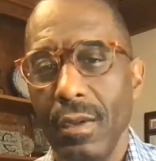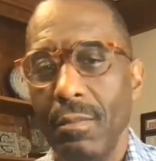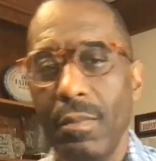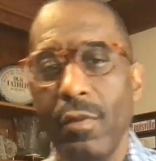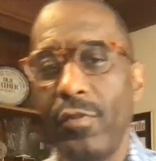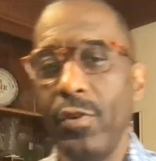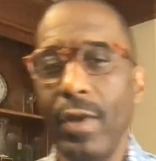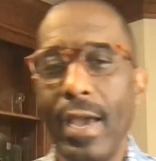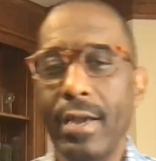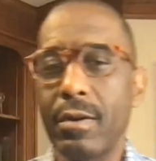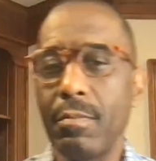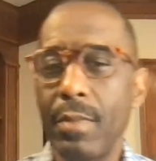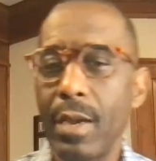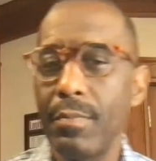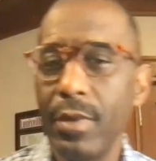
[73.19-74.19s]
But if you had to
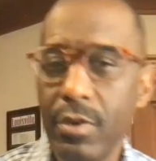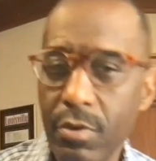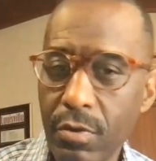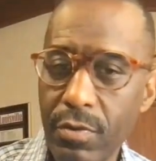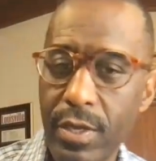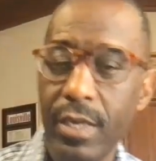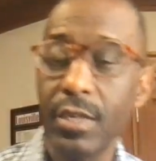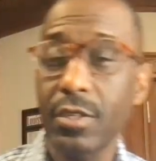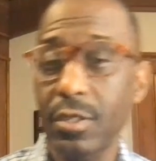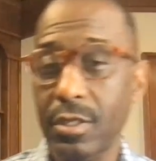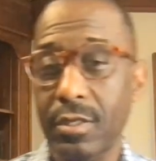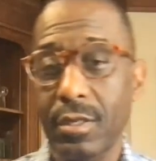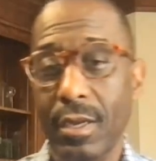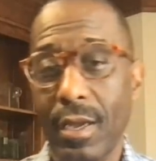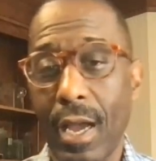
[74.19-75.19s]
make me do
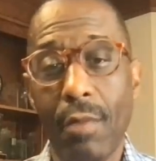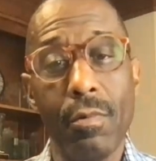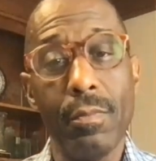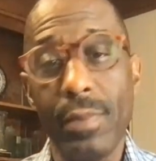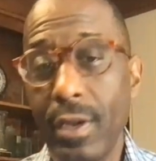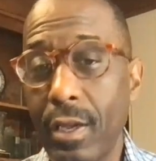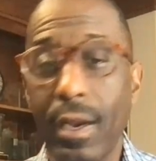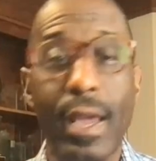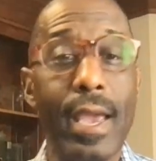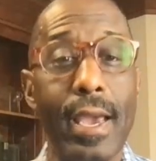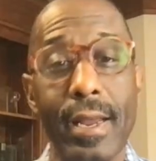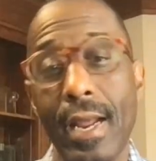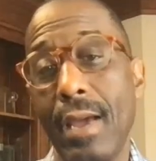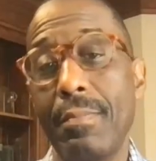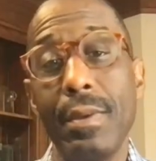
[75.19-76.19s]
this, I wouldn't be glad.
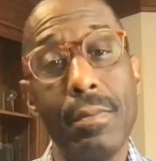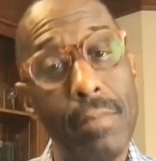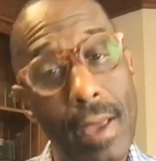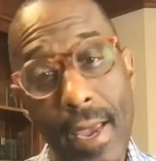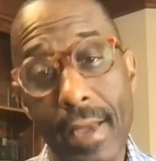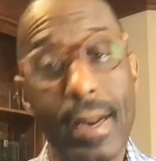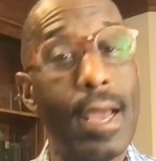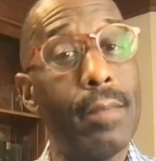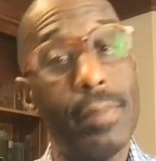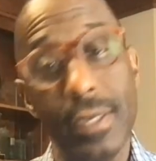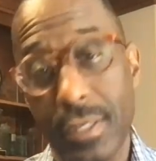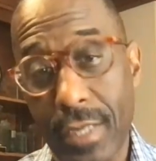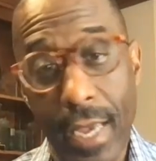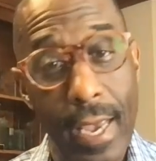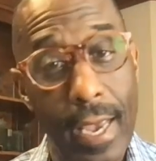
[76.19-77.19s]
I'd be mad. I'd be
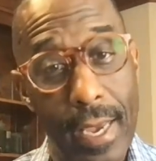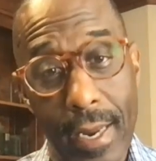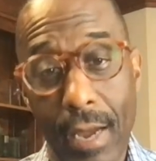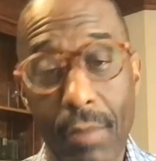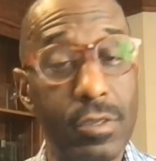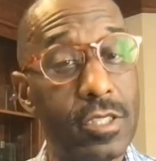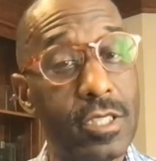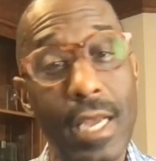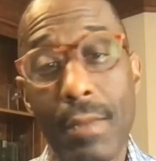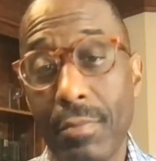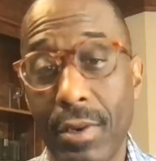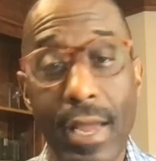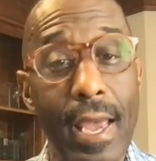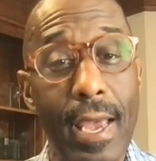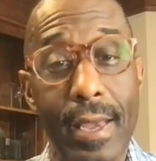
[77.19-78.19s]
sad. I wouldn't say I'm
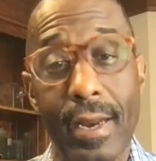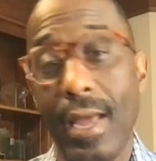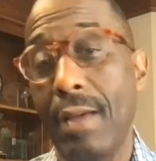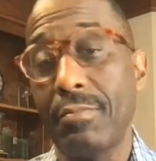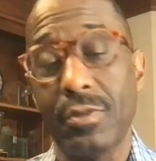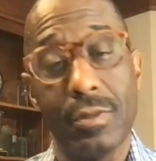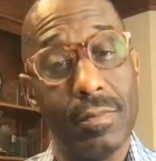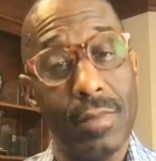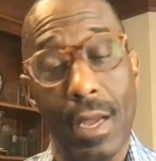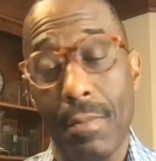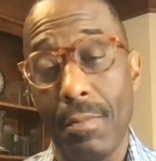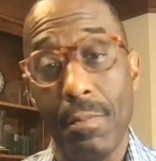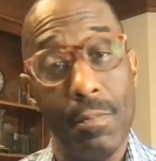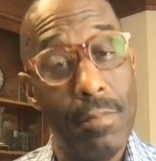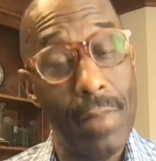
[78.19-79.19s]
glad. I'm
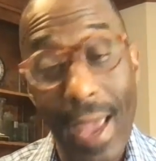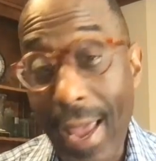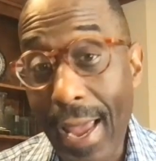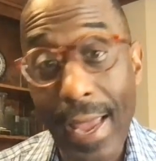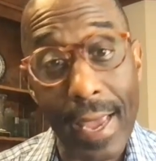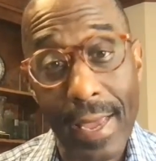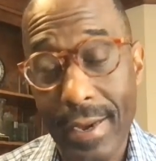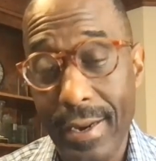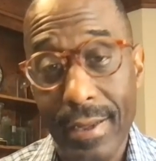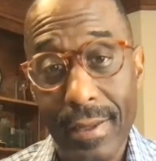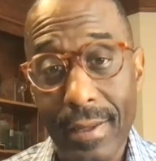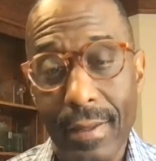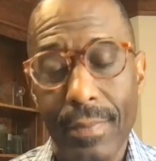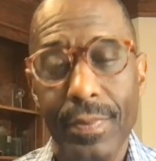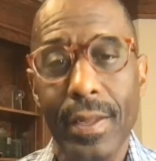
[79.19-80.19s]
I'm mad
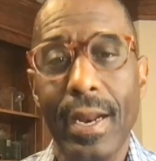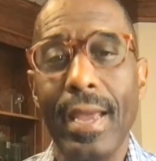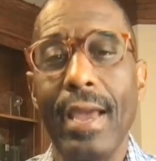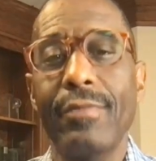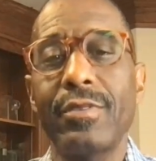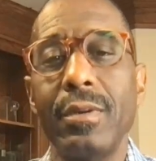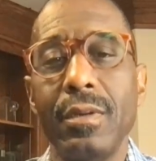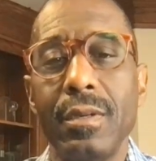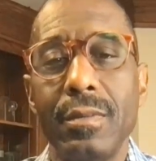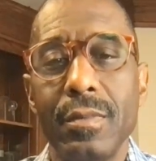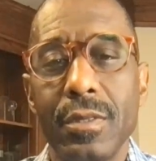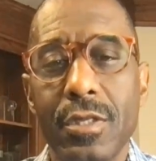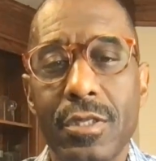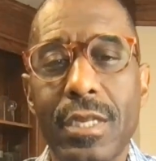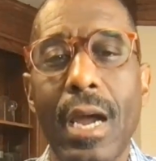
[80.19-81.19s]
that I have to
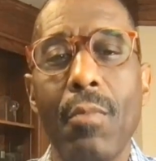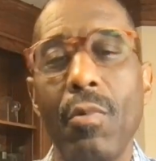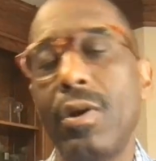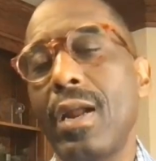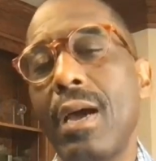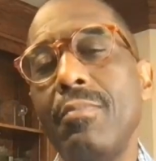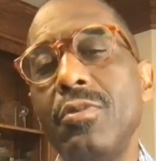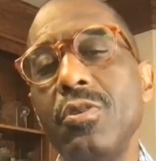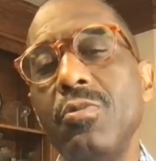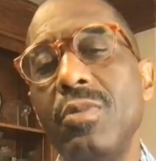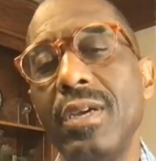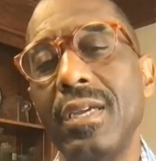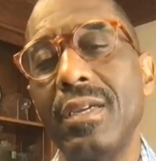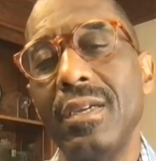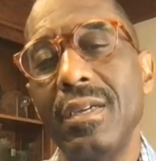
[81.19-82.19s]
stop what I'm
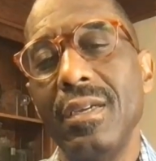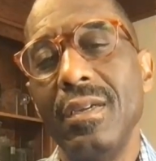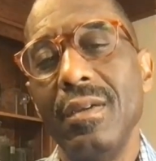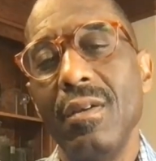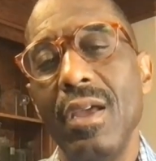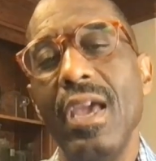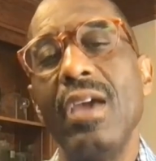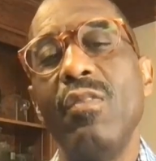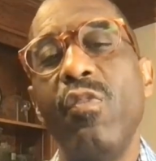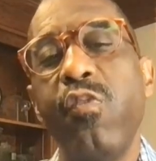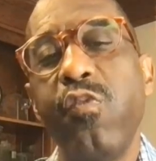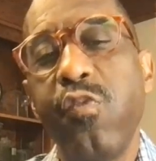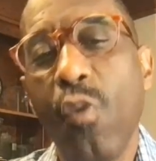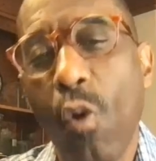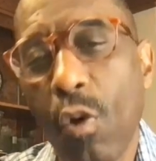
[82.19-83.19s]
doing and
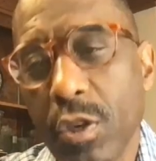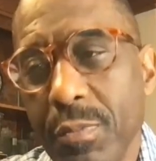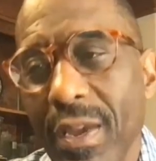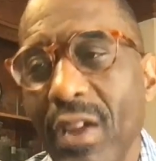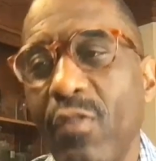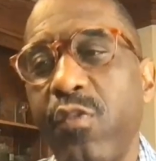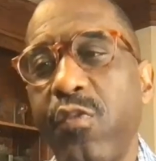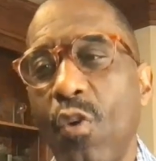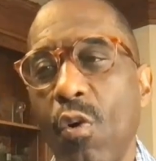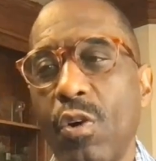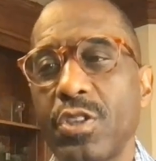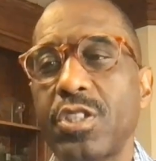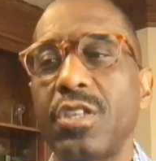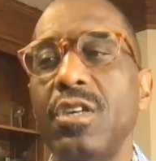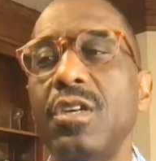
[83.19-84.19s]
for being
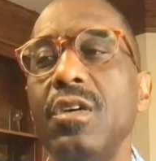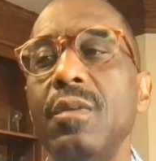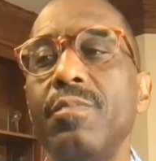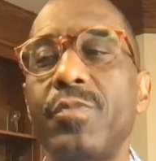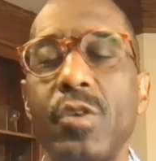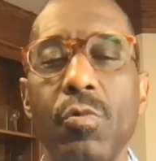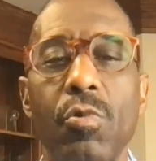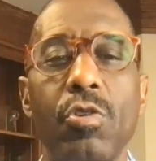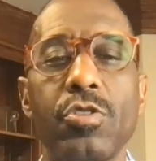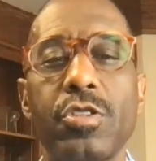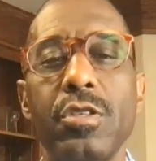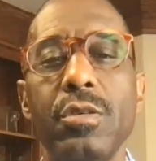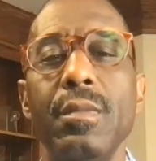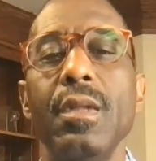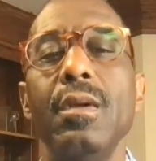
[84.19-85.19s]
forced to
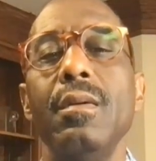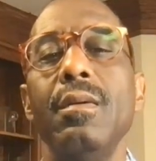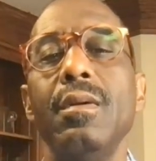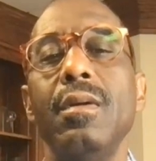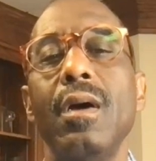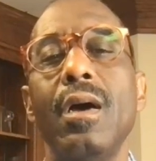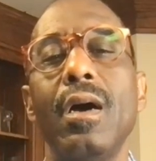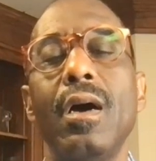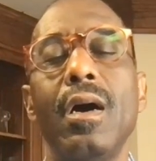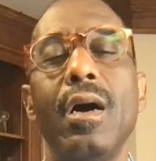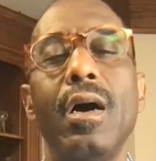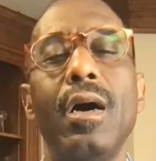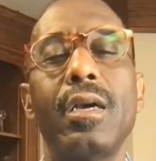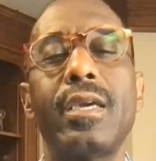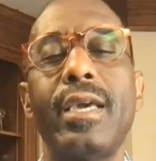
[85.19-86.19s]
worship
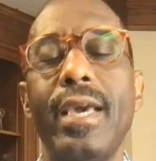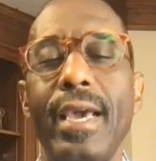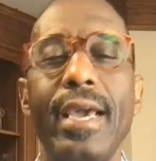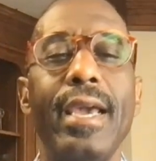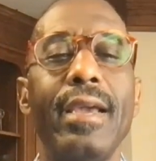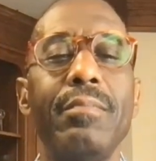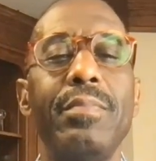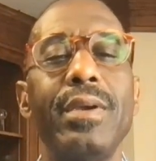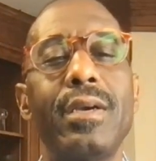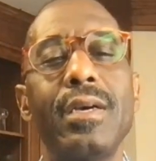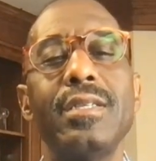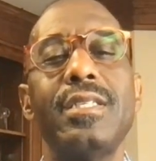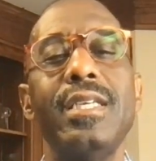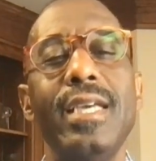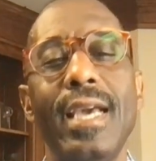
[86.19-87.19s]
a king
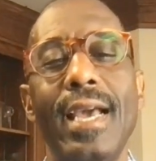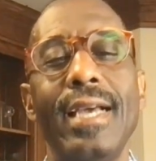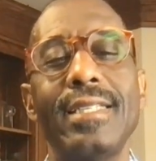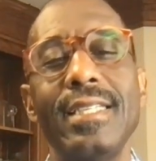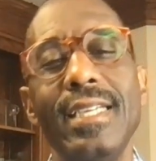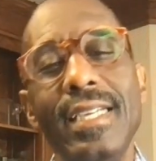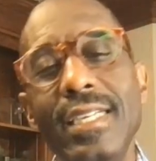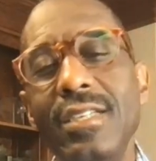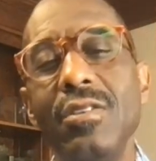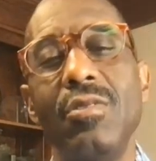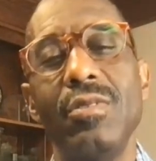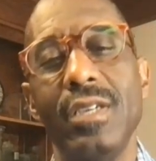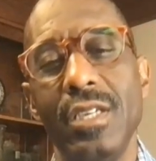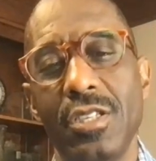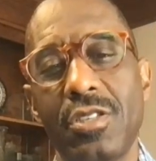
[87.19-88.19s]
because he has
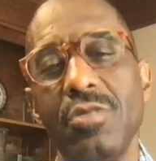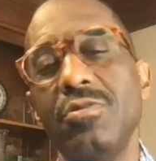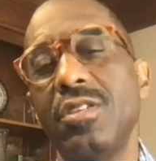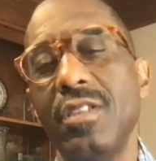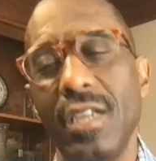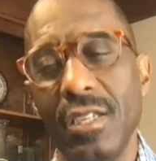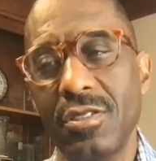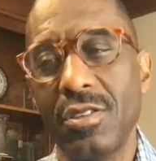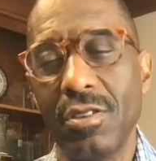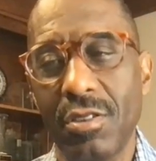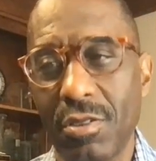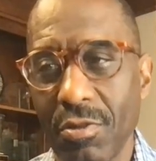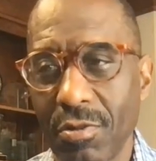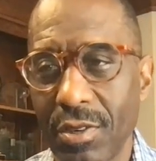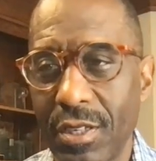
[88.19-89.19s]
ego issues and
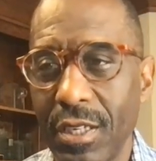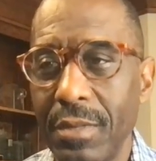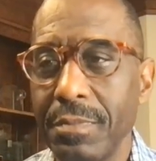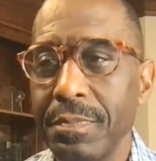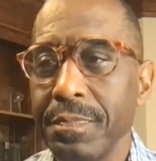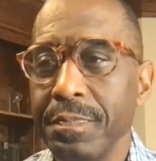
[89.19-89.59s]
insecurity